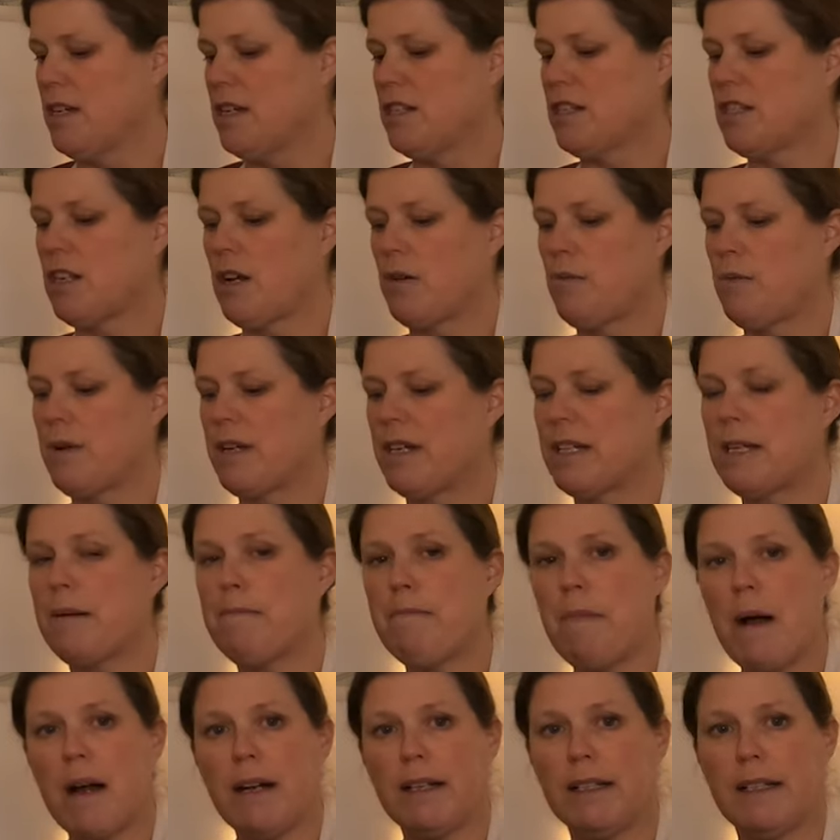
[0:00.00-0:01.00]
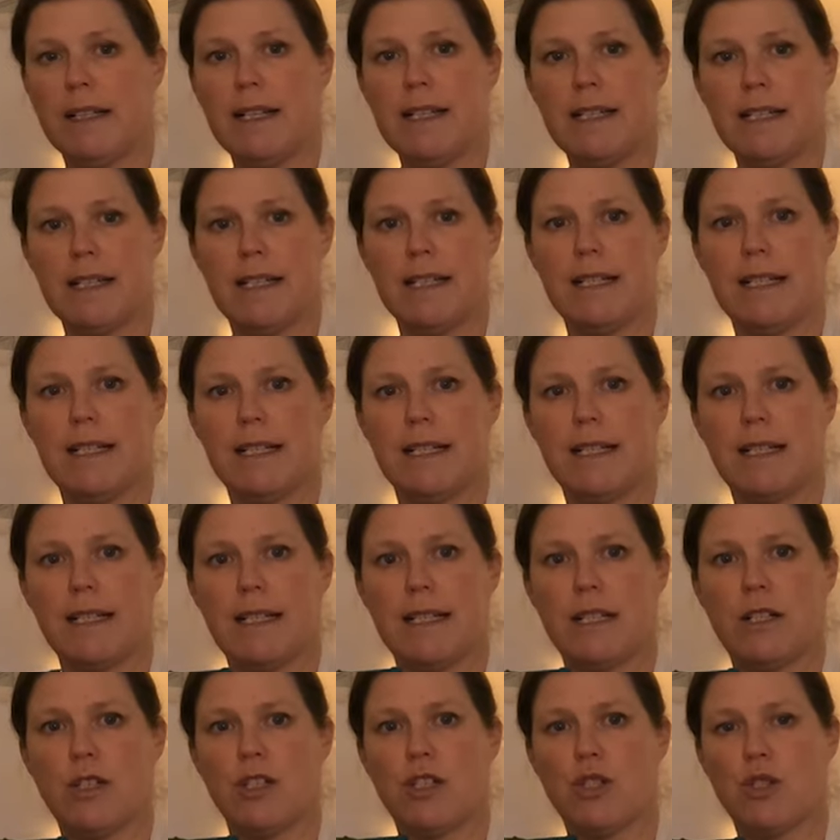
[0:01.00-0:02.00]
So we're going to bung these in
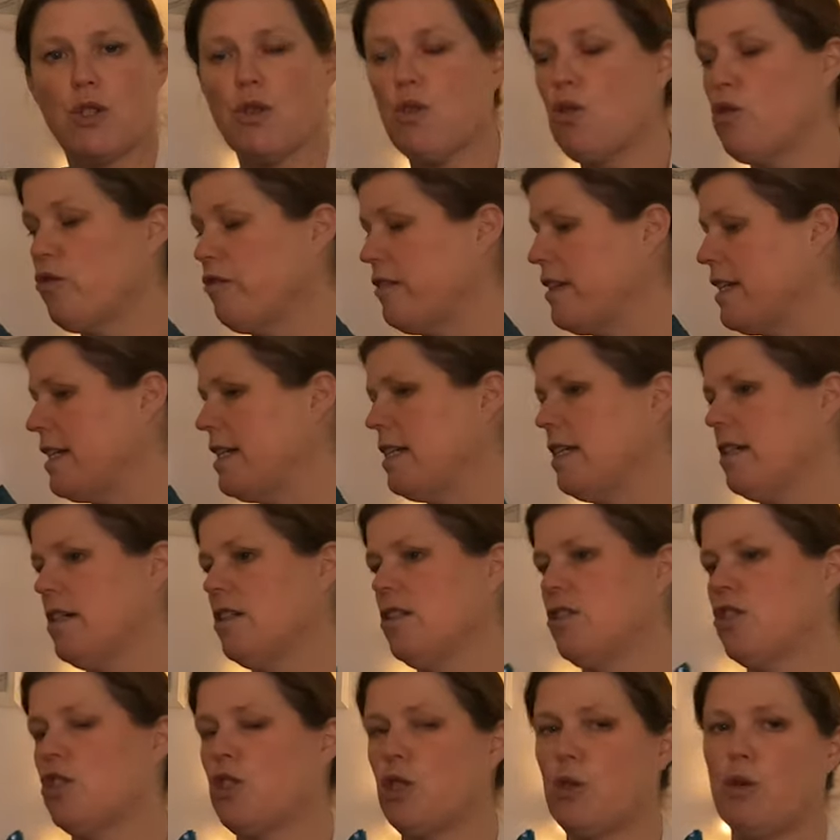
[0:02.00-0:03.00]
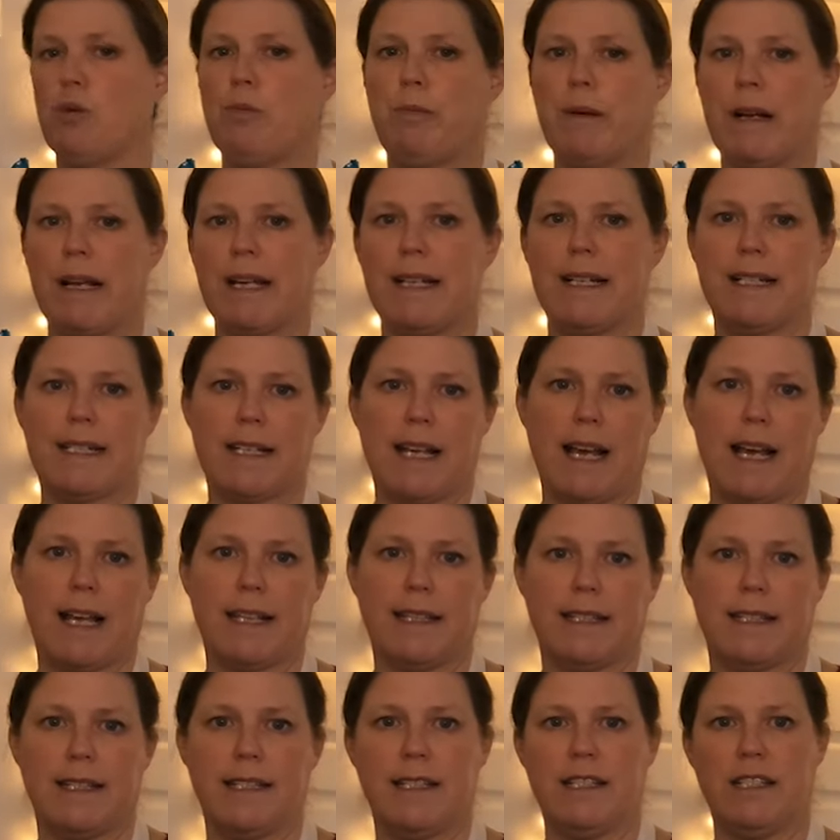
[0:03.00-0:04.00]
the Cosori Dual Blaze
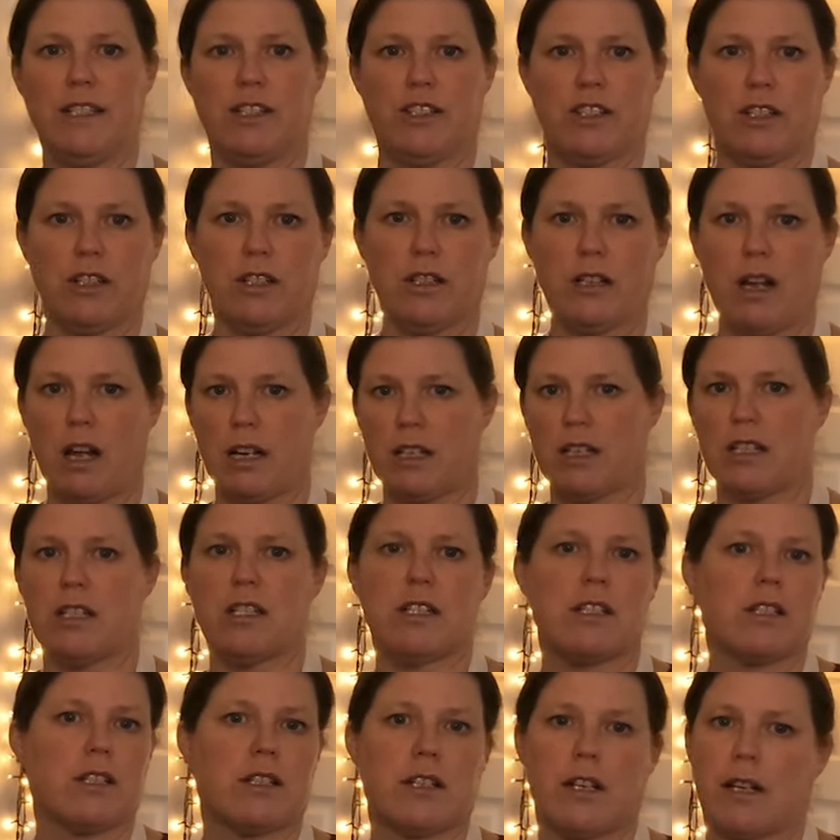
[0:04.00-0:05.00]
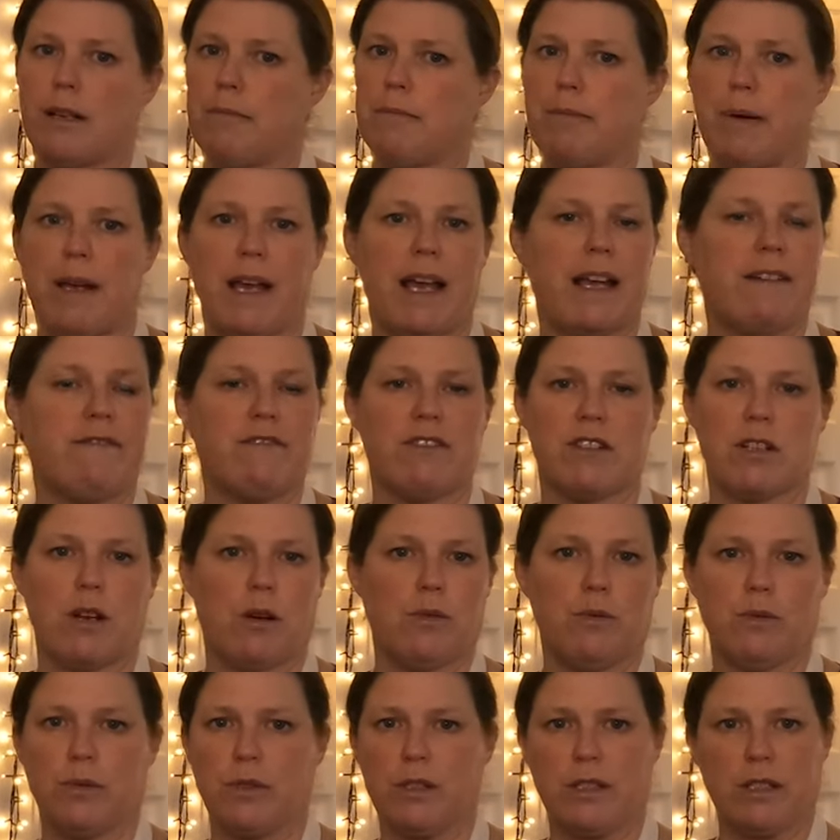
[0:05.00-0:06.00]
and the Ninja, just to compare
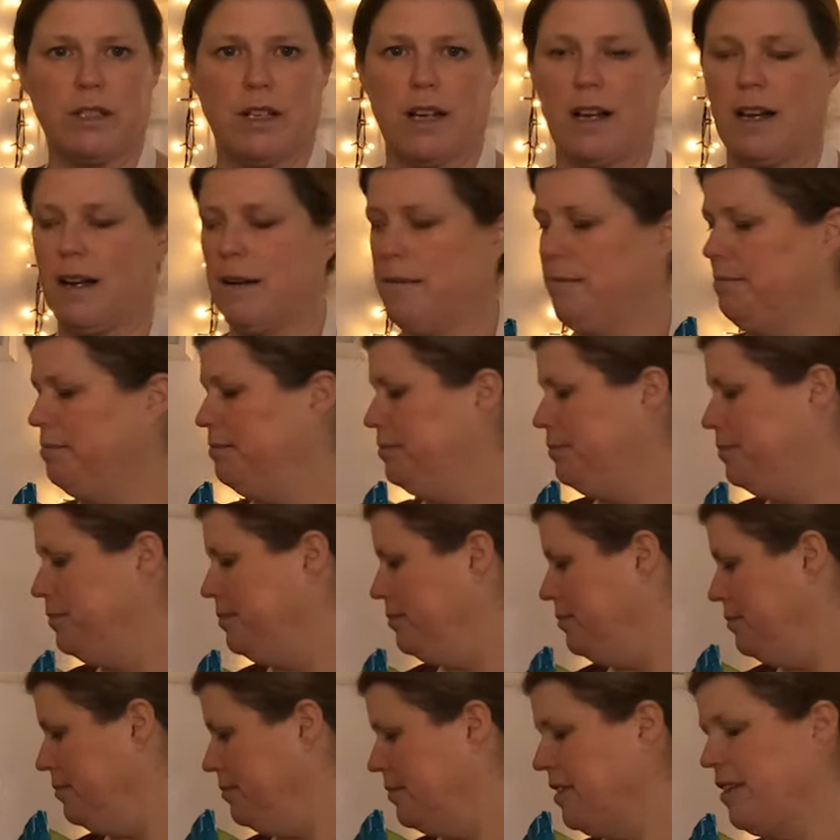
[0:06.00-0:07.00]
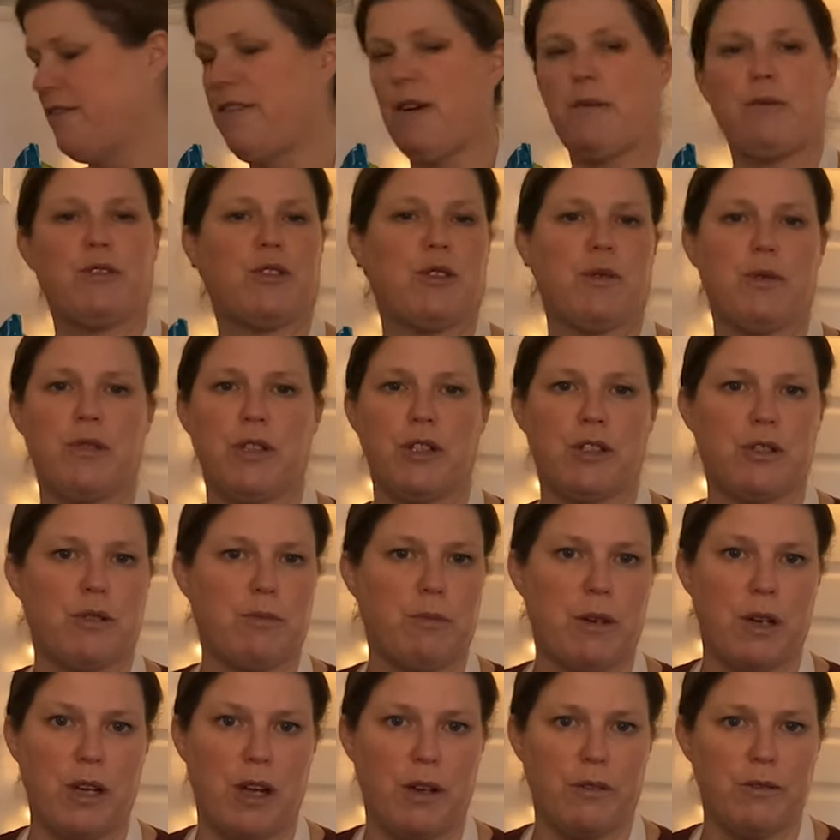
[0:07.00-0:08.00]
results. If I was doing this
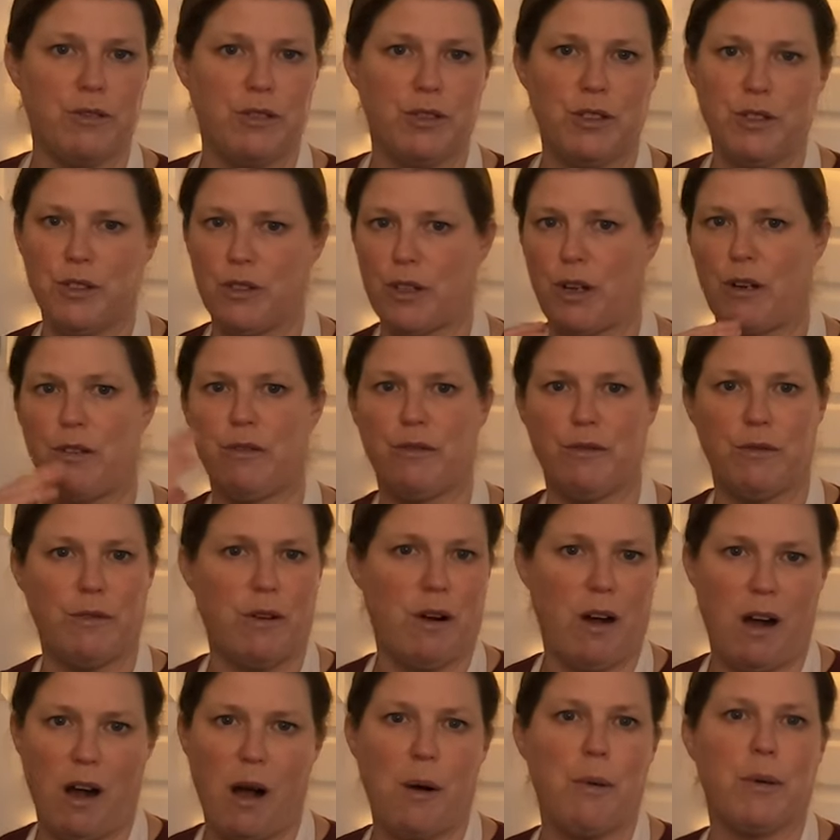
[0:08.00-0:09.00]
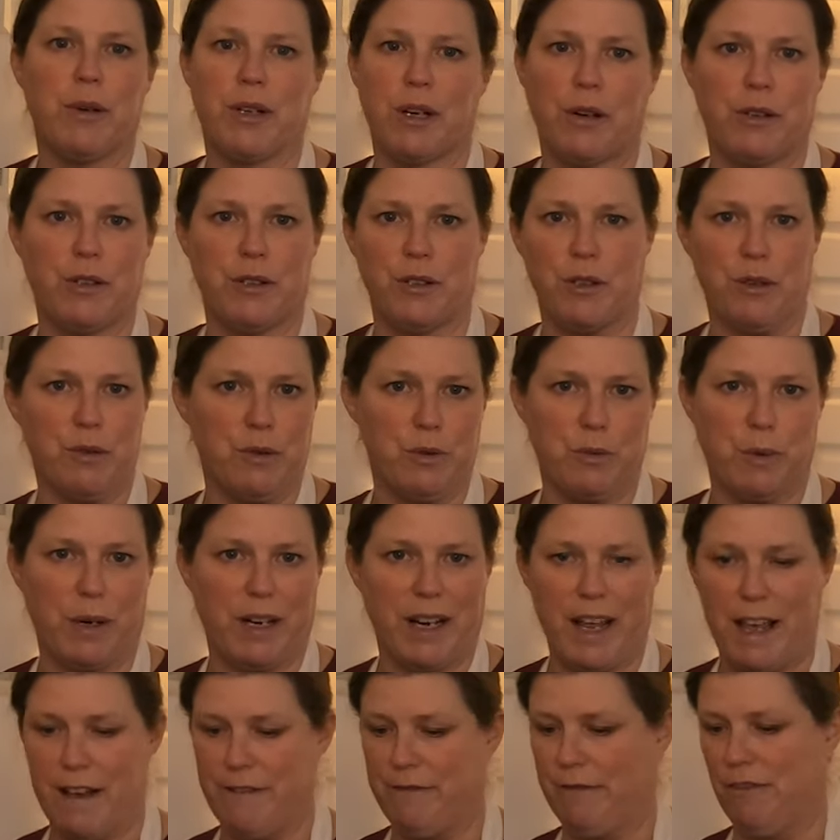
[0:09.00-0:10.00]
on my own, you know, I would only use
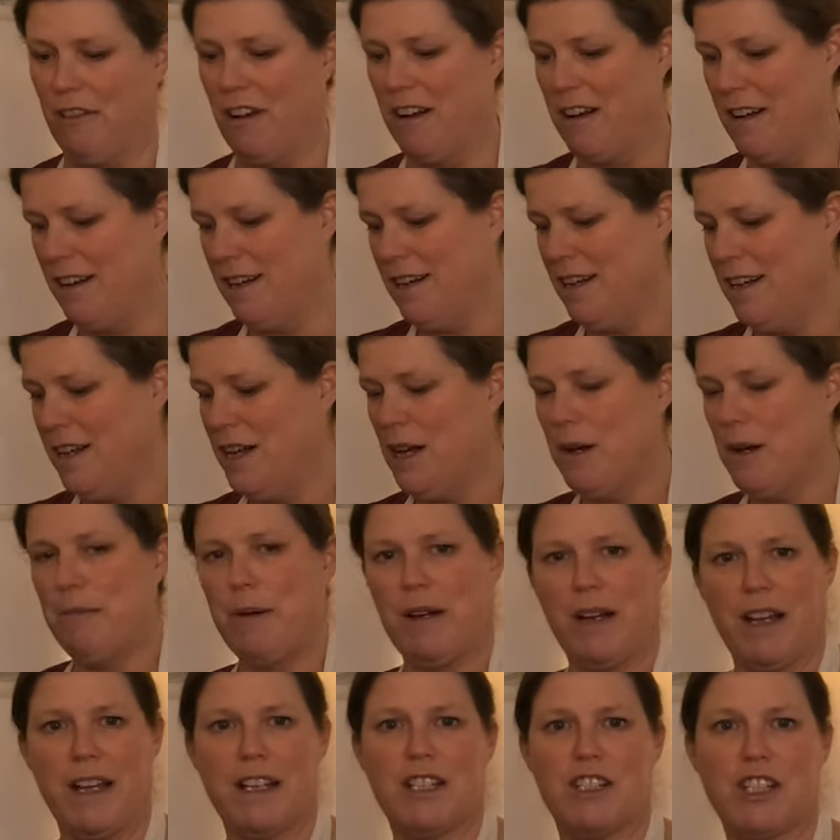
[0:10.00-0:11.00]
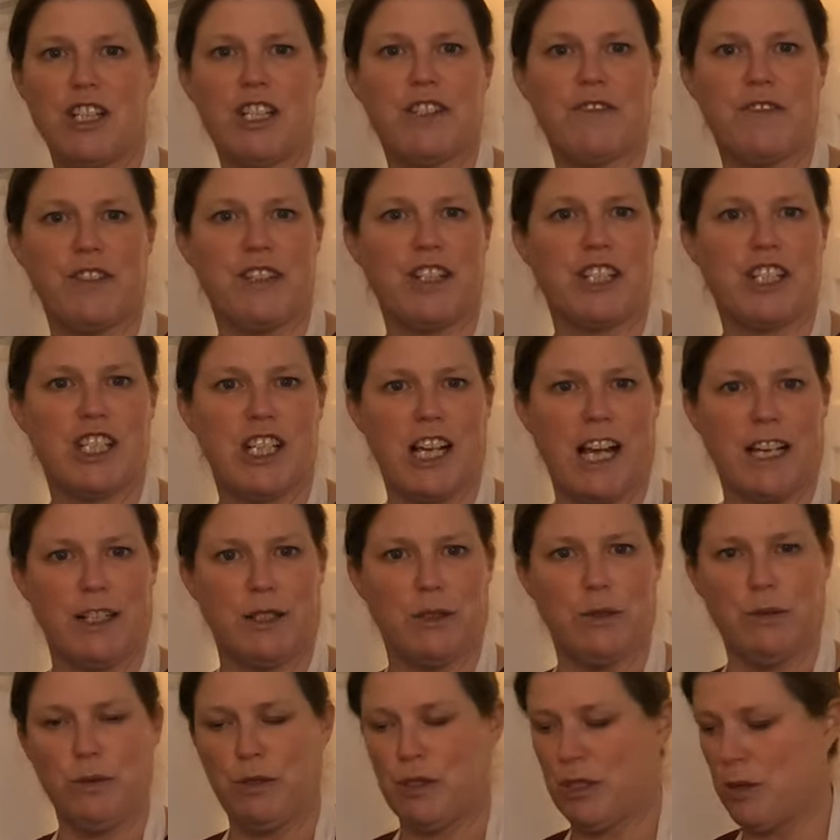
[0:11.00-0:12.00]
one air fryer, but it's just for the
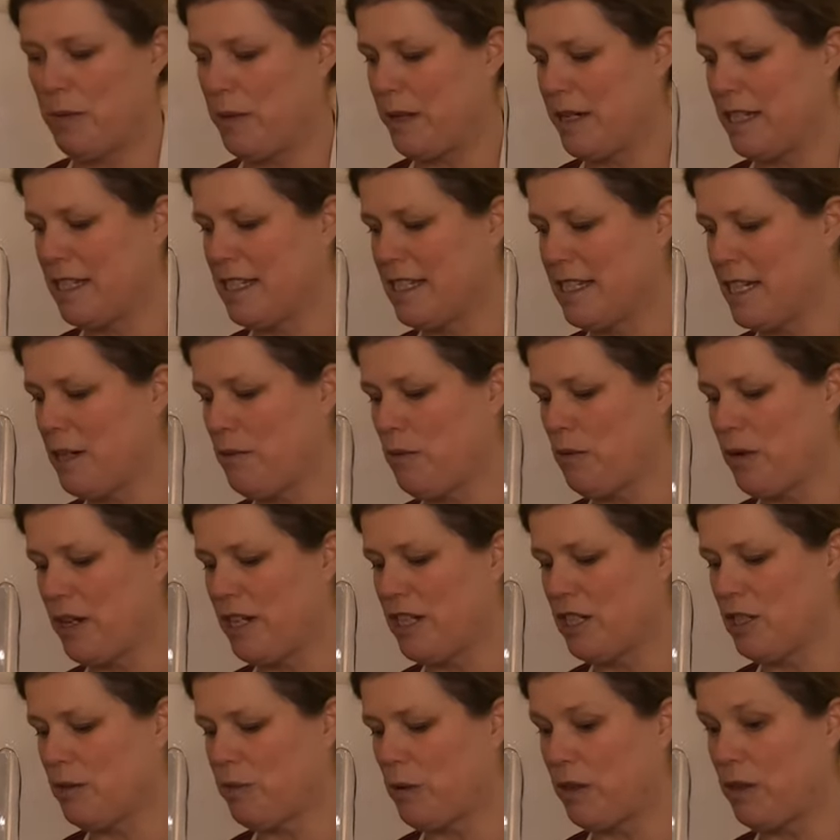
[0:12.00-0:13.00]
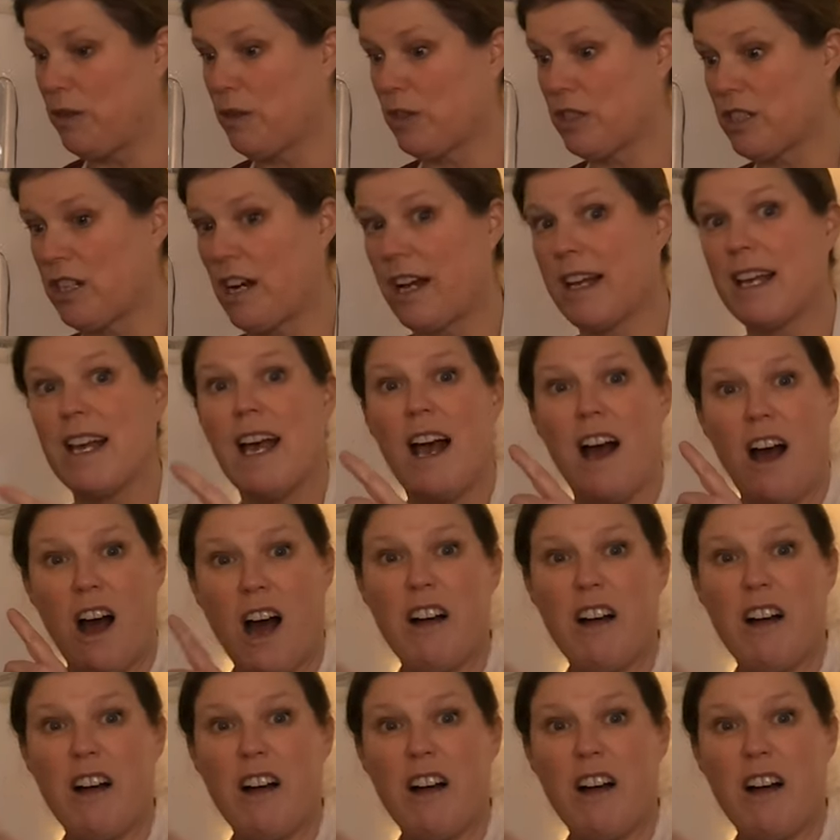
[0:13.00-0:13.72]
channel so we can see what each one looks like.